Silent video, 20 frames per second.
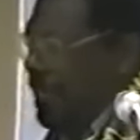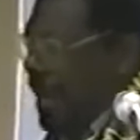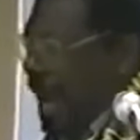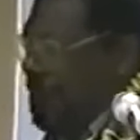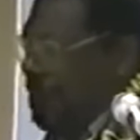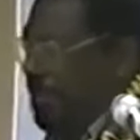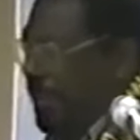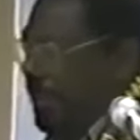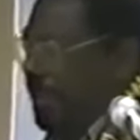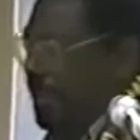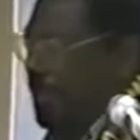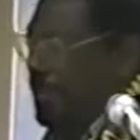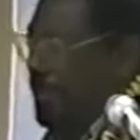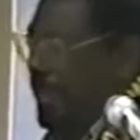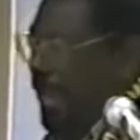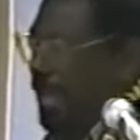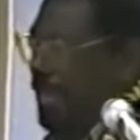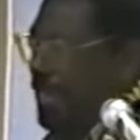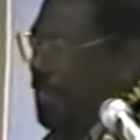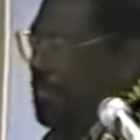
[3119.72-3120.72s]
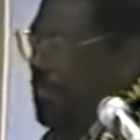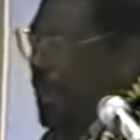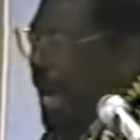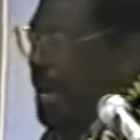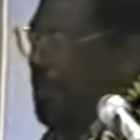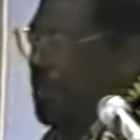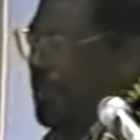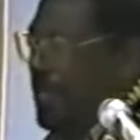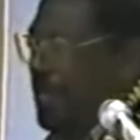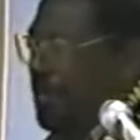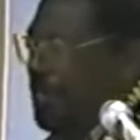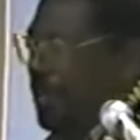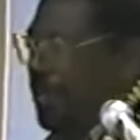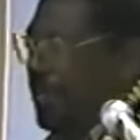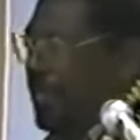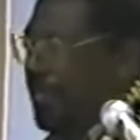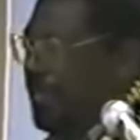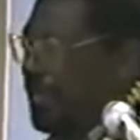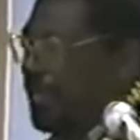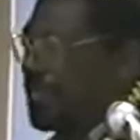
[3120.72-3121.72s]
have not been created by
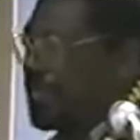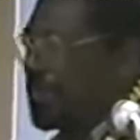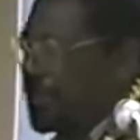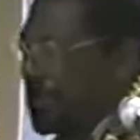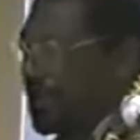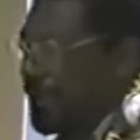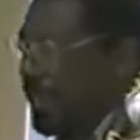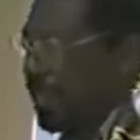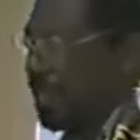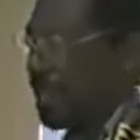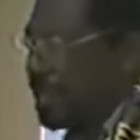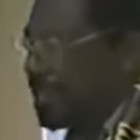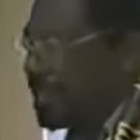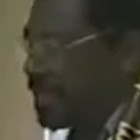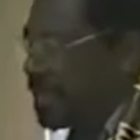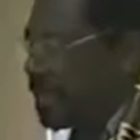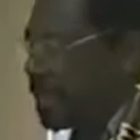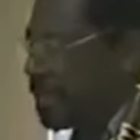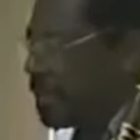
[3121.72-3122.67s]
people in the streets.